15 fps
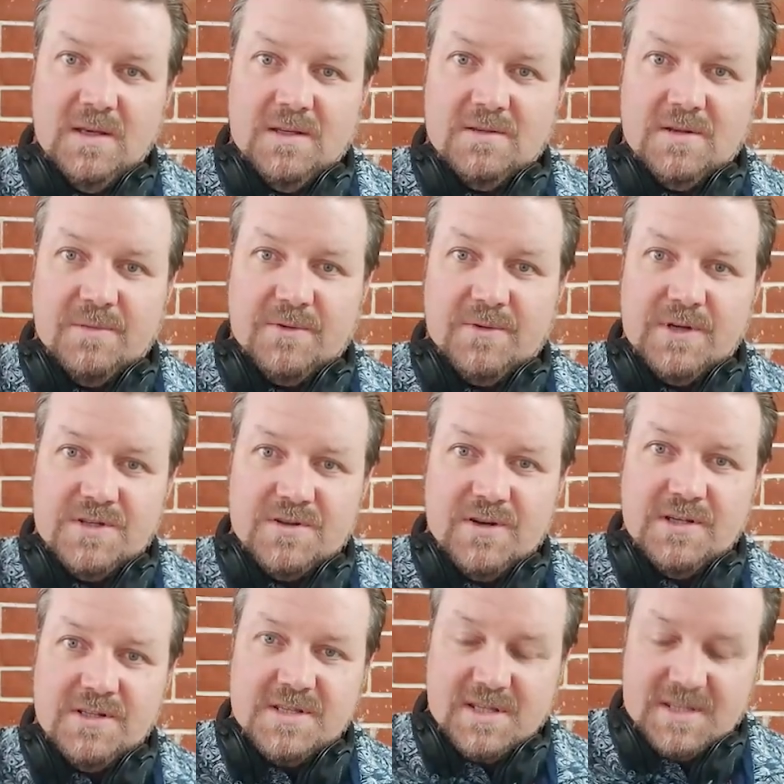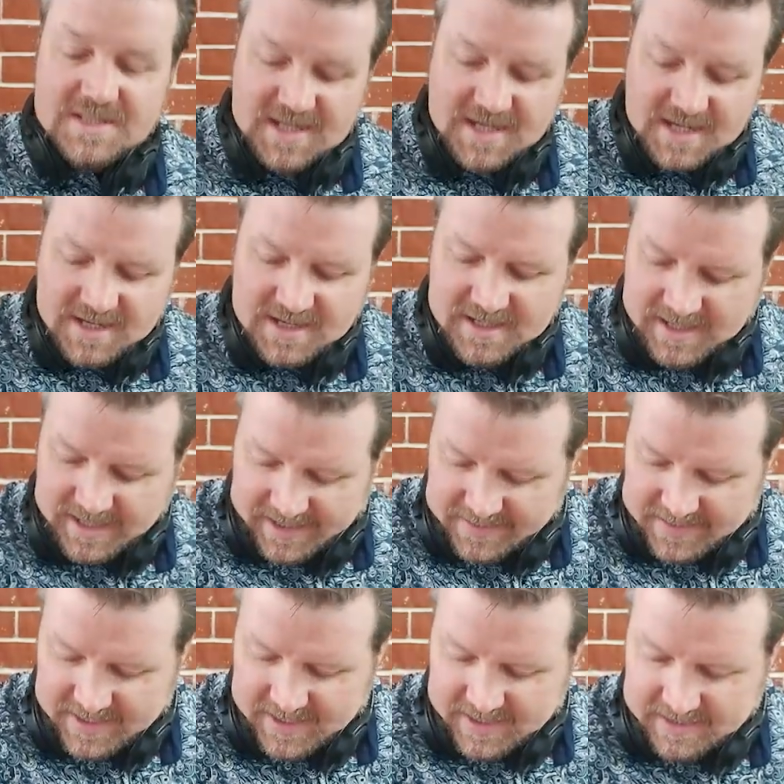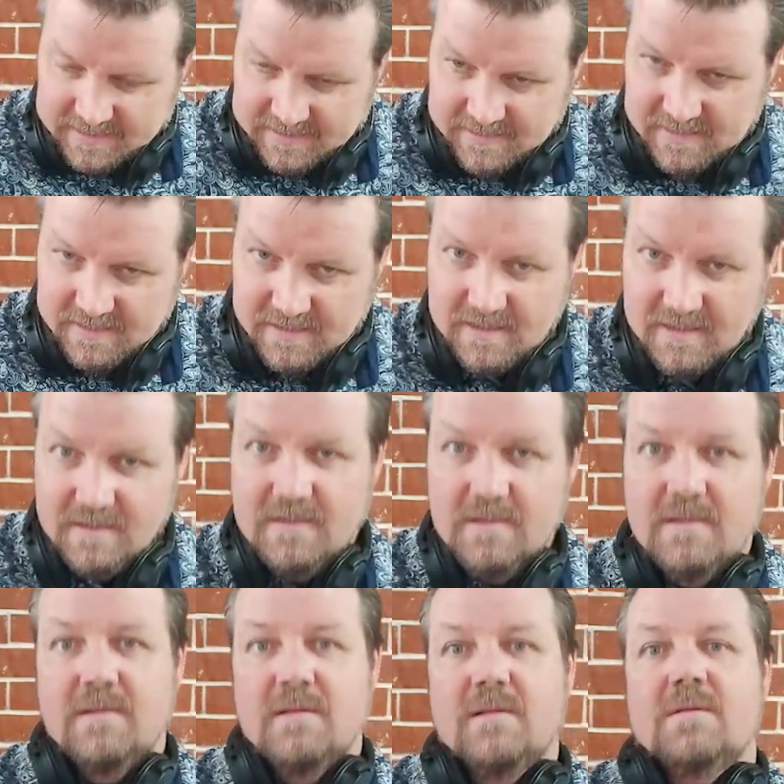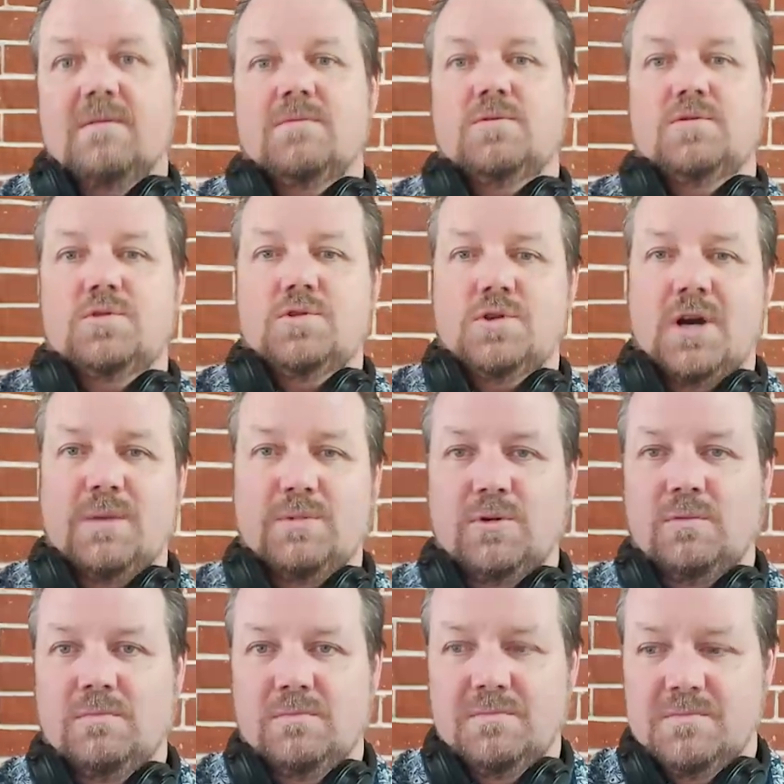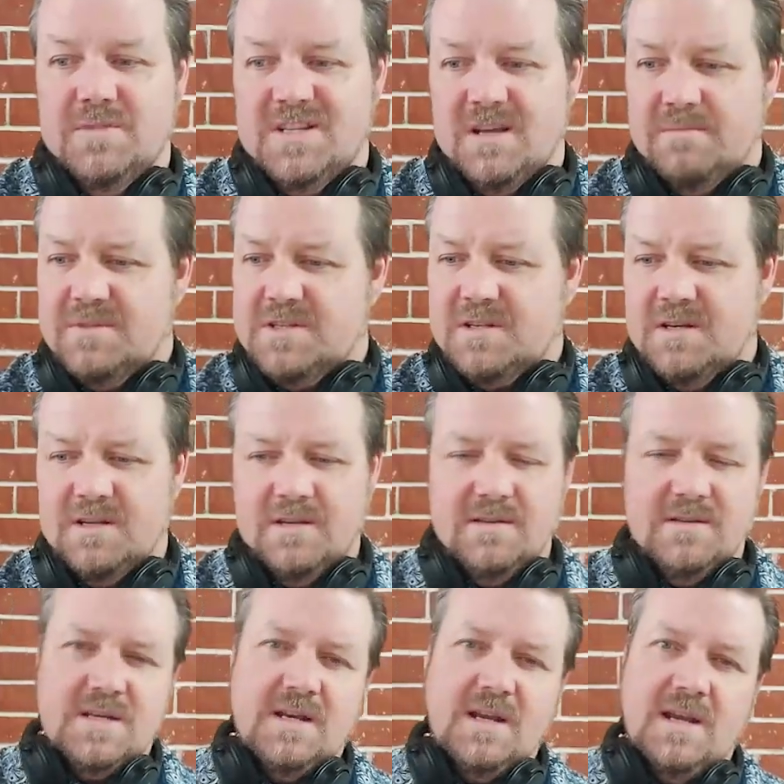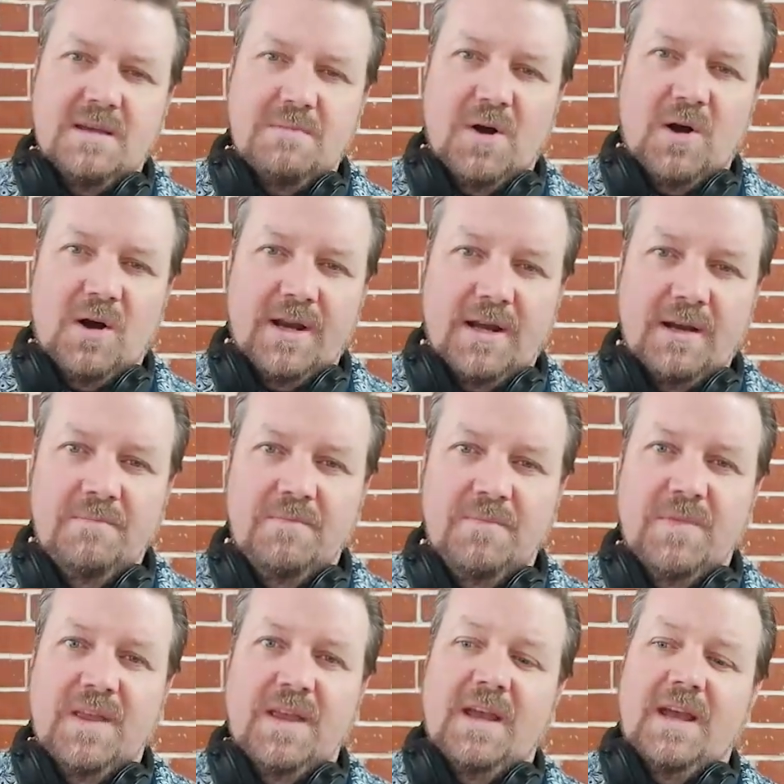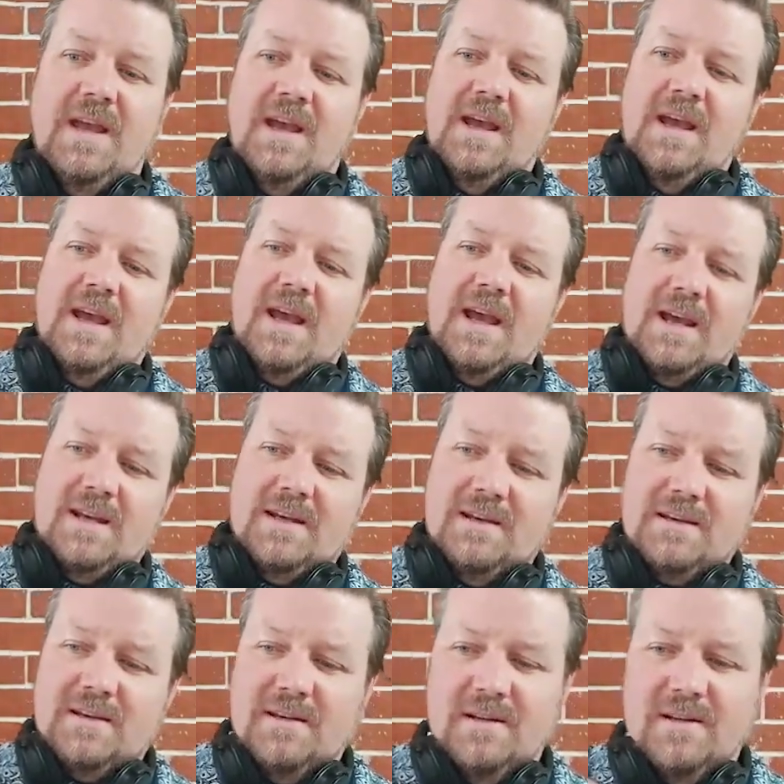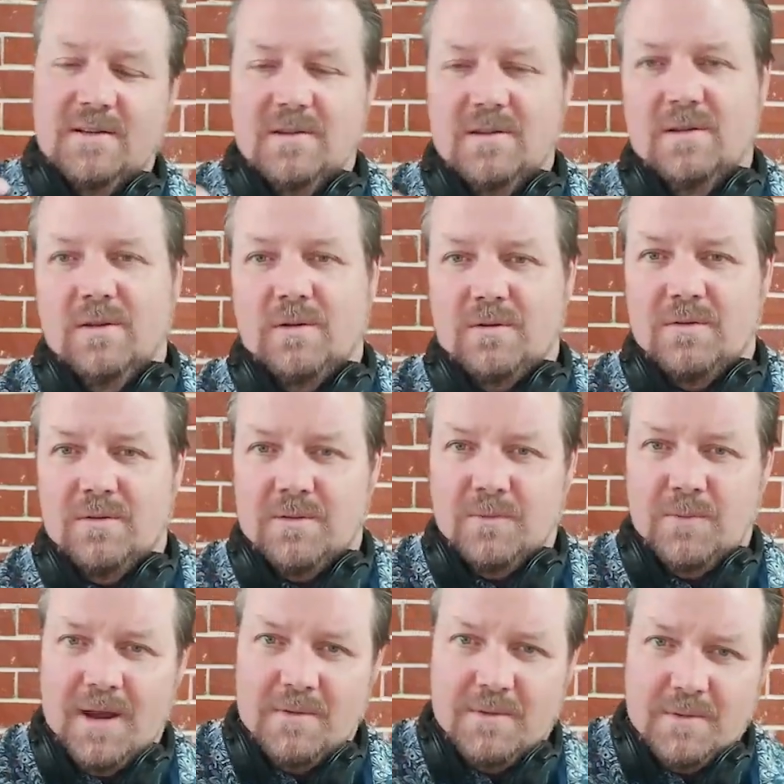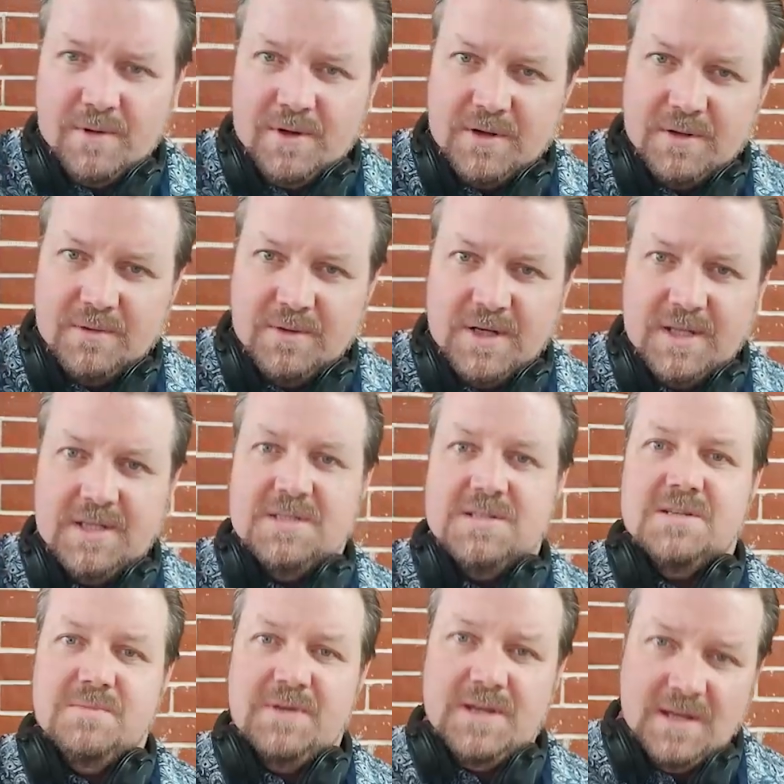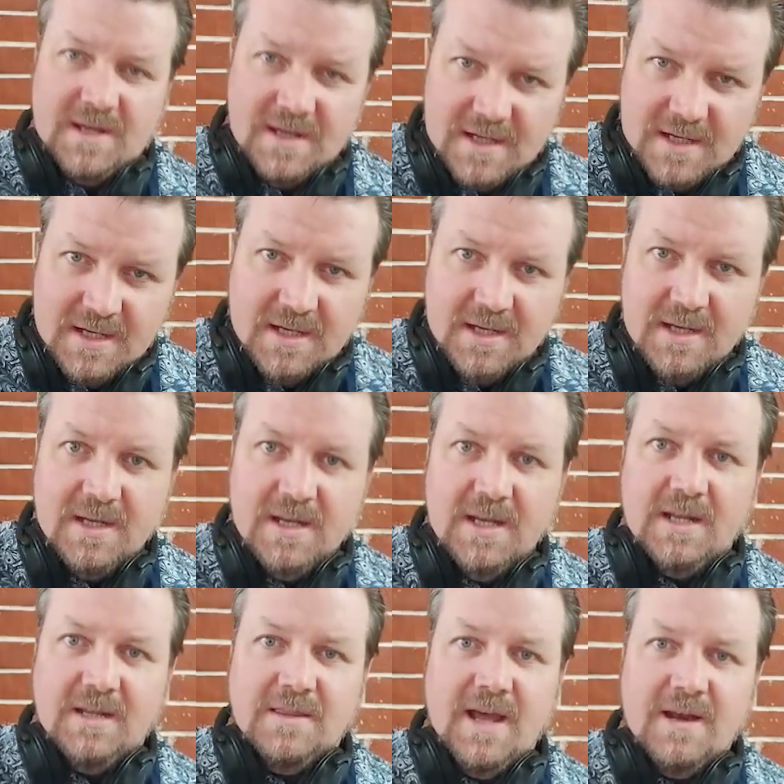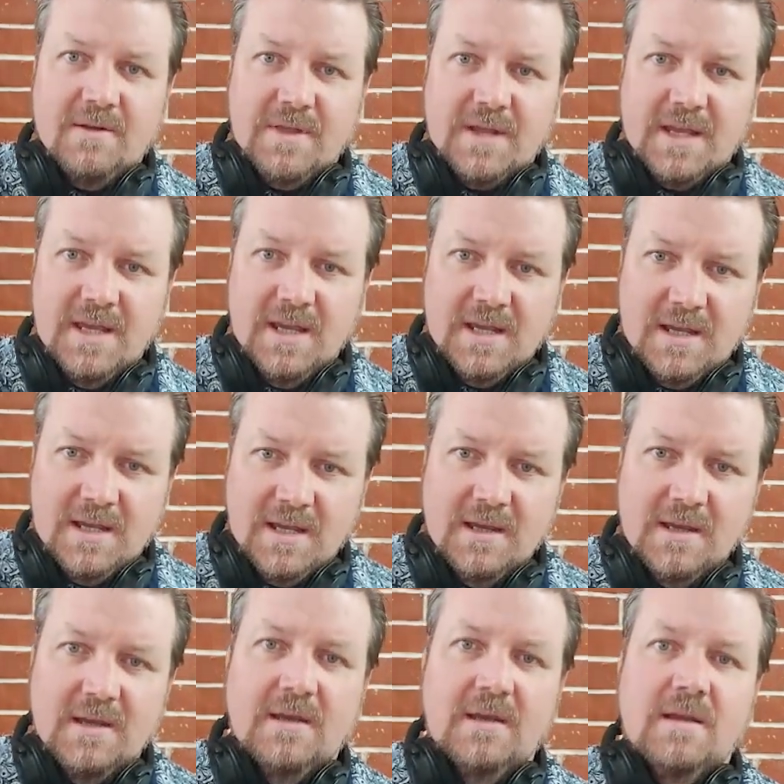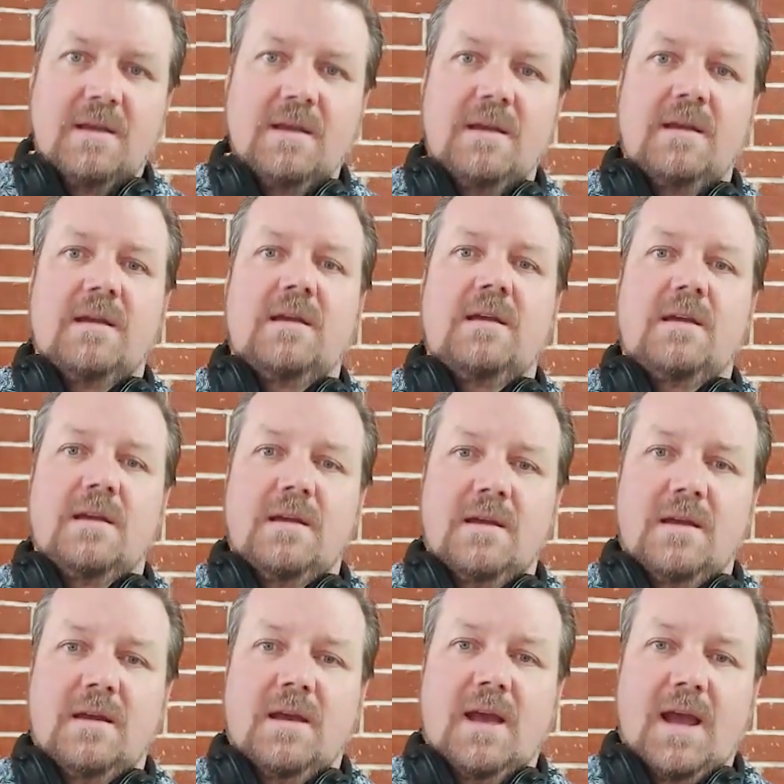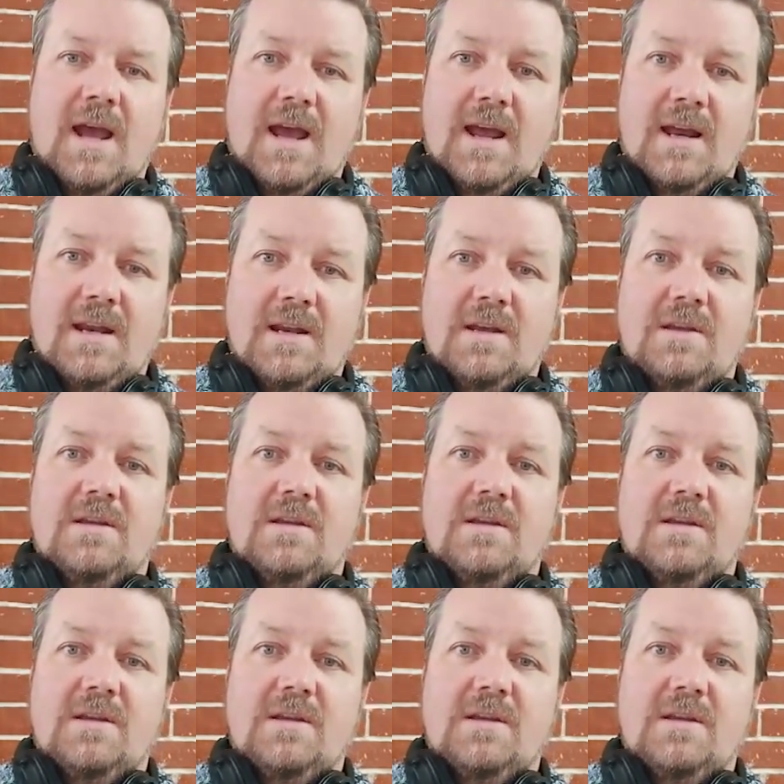top three strings of the guitar, and then treble. So I'm just going to use an E minor. And look, the way we want to do it is to be hitting that on the kick and